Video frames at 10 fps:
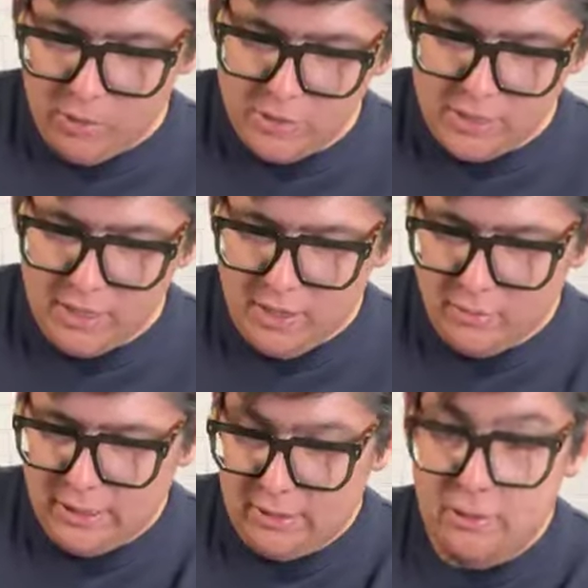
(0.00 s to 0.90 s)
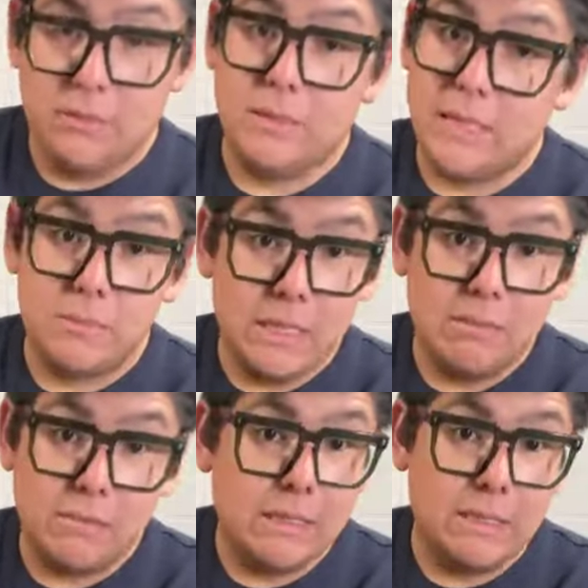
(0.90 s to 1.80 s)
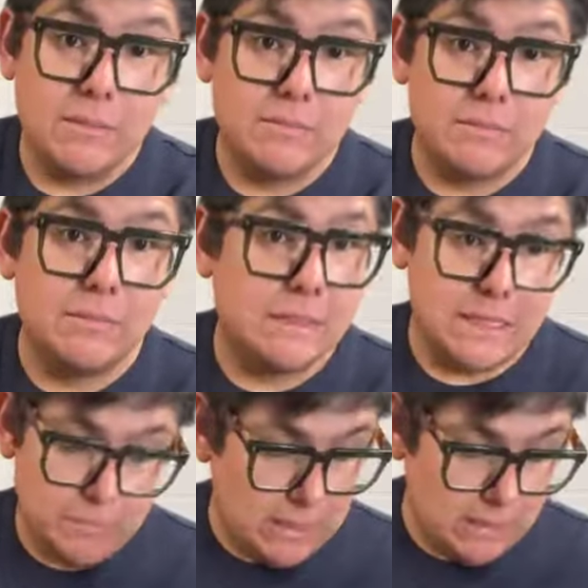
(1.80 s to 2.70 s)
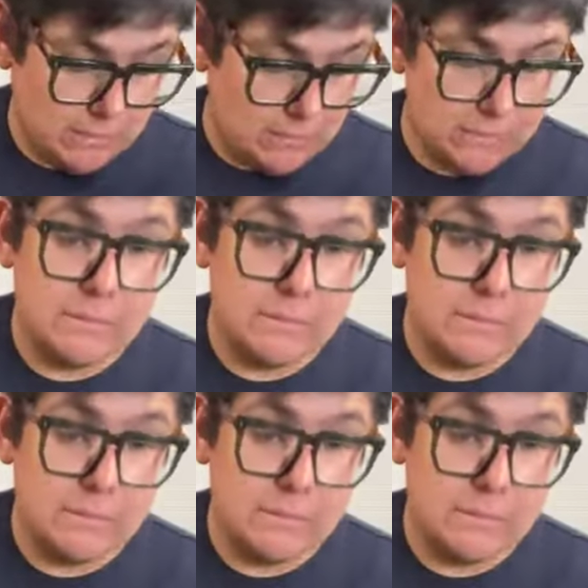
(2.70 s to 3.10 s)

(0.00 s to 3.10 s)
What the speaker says: Almost there. I'm like, oh, that's me right there. That's me.